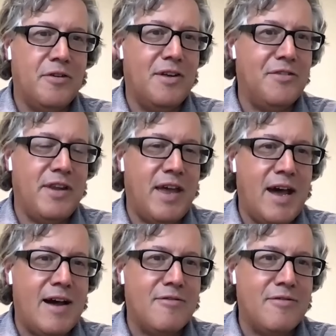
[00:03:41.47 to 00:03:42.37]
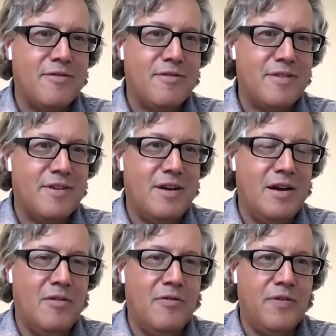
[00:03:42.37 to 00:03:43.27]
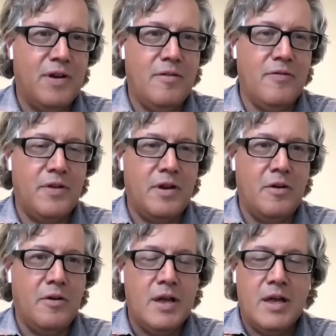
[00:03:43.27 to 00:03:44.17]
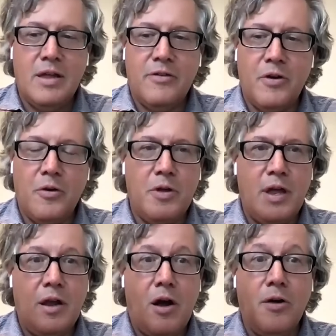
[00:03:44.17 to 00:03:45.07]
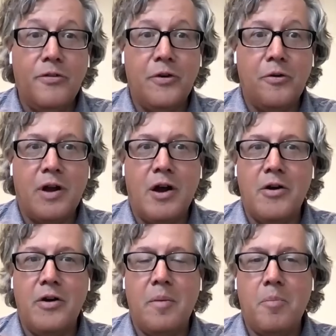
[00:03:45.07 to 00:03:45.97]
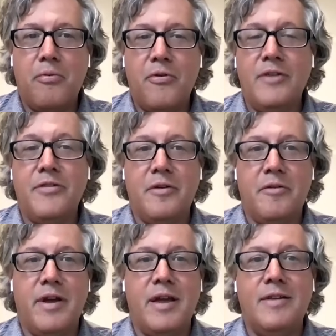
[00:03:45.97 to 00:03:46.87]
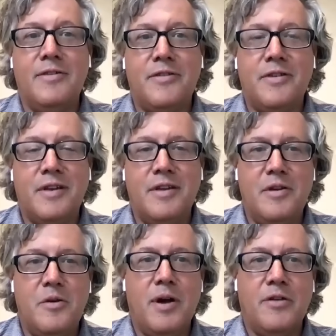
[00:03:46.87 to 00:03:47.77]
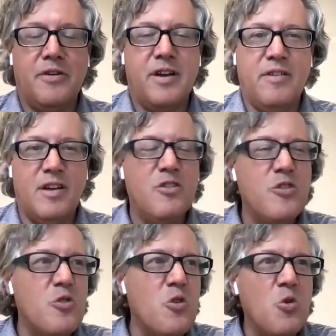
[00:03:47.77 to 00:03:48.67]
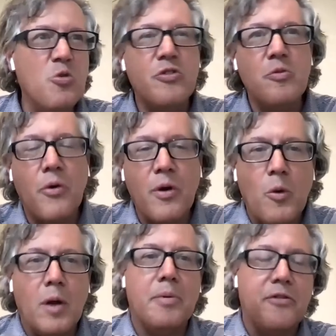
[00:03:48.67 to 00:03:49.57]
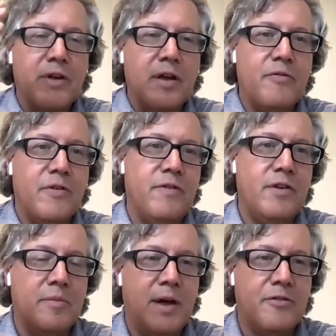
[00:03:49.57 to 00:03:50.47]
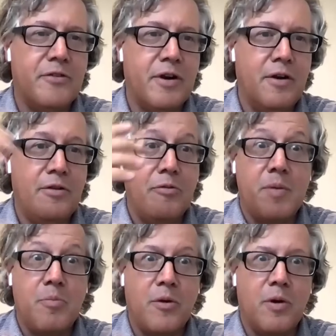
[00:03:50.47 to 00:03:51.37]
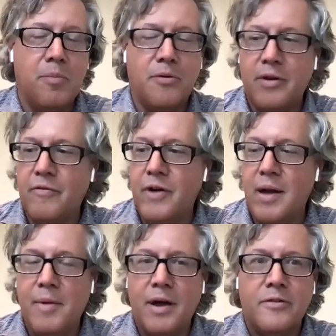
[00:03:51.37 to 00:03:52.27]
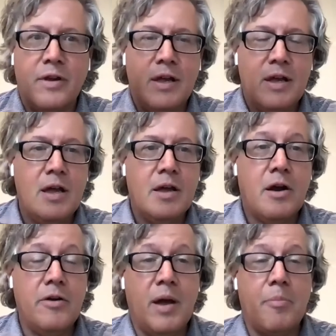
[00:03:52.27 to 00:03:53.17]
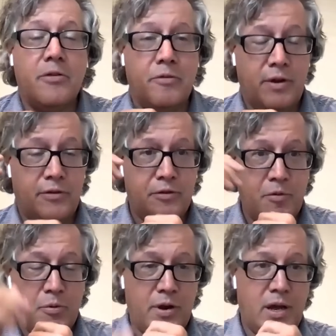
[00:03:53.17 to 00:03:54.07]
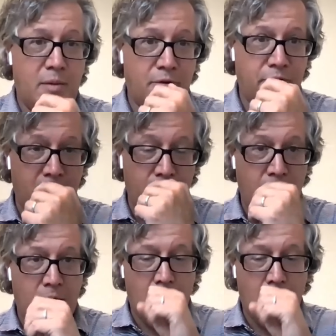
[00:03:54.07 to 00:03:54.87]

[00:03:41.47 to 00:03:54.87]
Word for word: They're less than half mm. of of you know. So and also card present rates in the U.S. are kind of like two two point one percent for Visa, Mastercard, three point one percent for Amex. Card not present rates are two point nine percent.